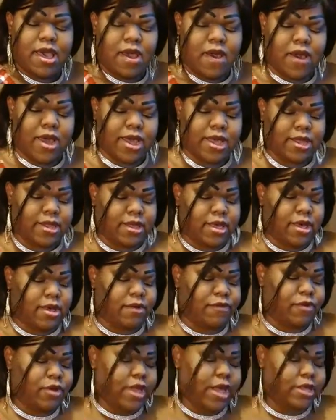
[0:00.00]
Alright,
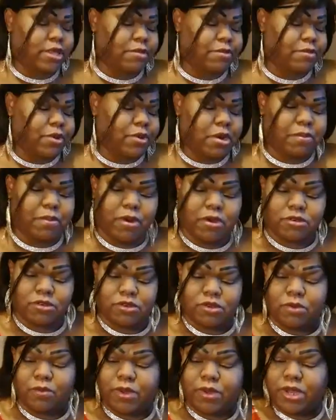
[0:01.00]
if you like to book a
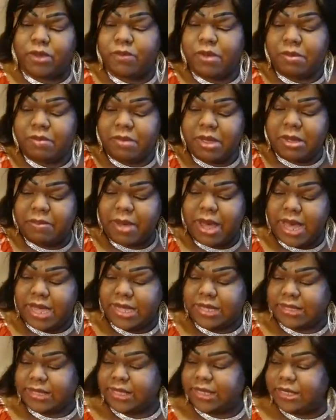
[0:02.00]
personal reading with me,
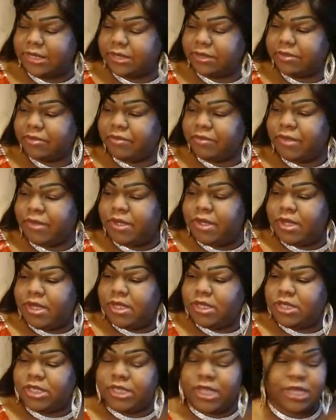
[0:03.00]
Pisces,
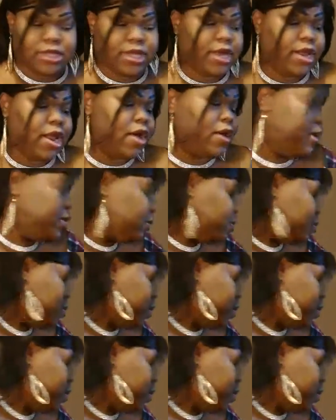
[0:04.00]
check that out as